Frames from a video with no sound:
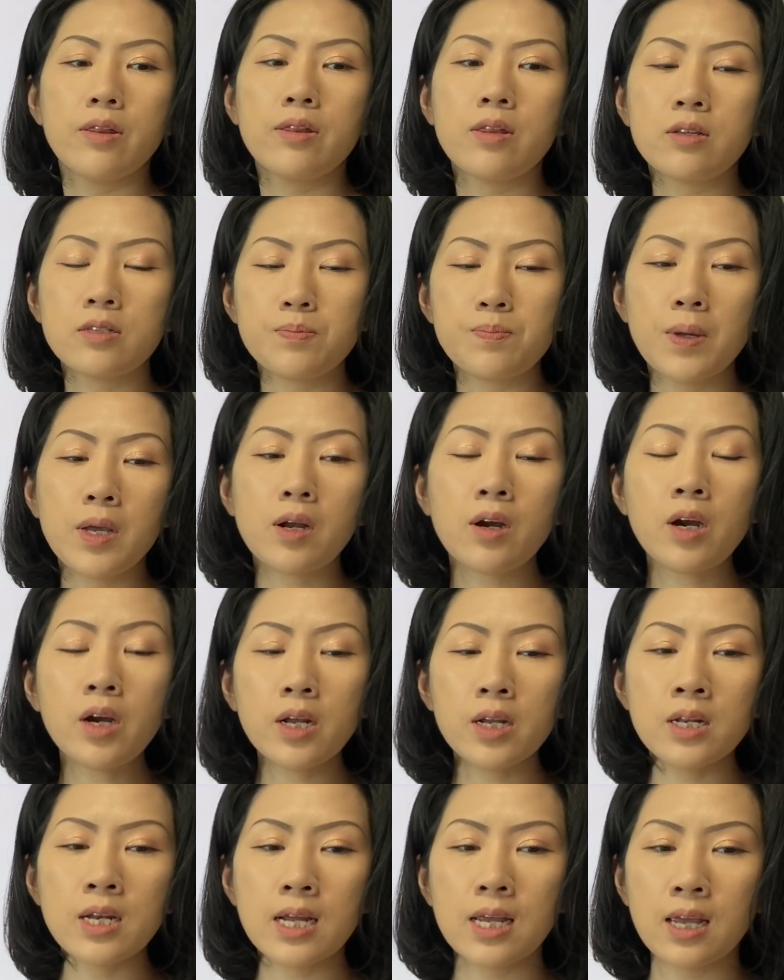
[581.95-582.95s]
The speaker
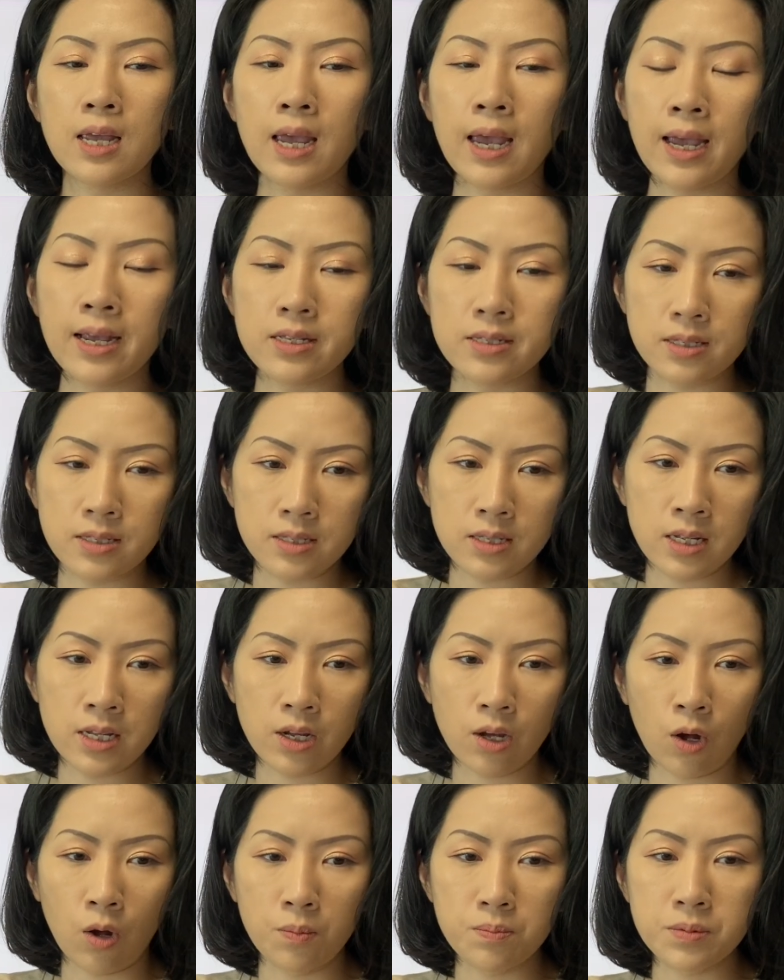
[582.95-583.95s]
indicates
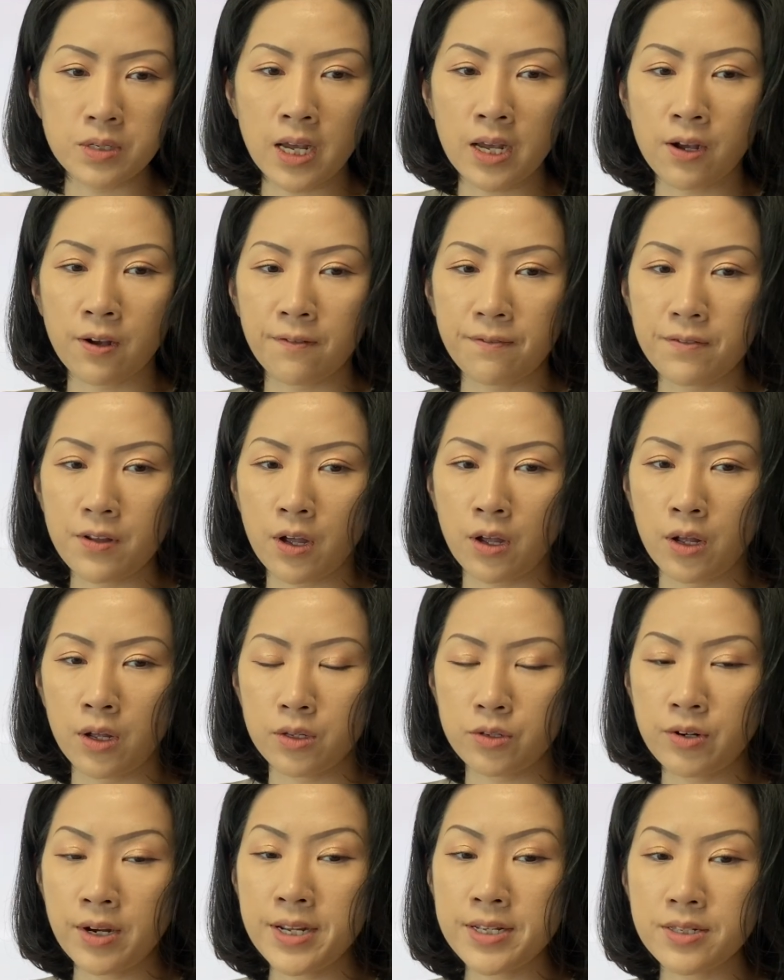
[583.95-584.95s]
the object of
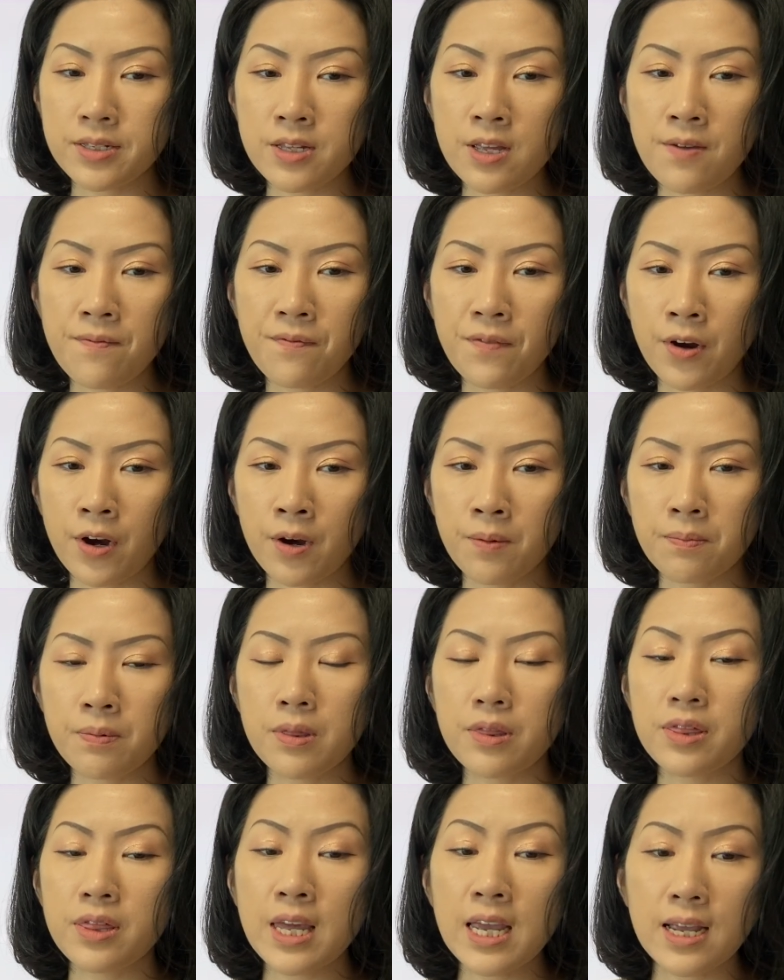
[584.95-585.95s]
the transitive verb
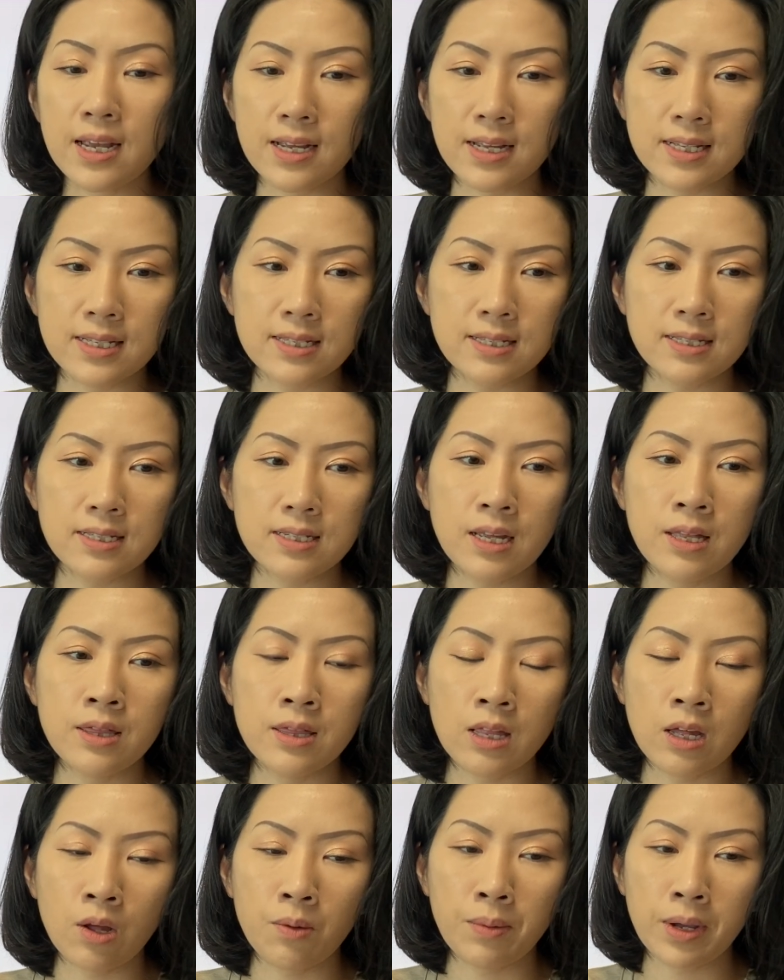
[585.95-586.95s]
thinks in
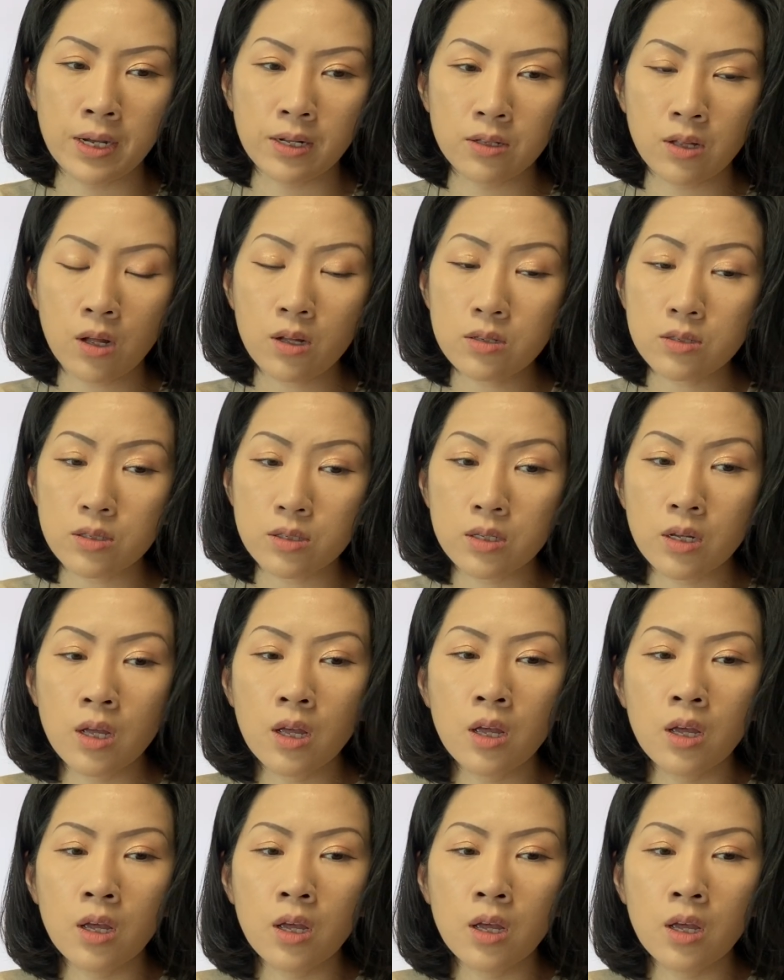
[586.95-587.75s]
the main clause,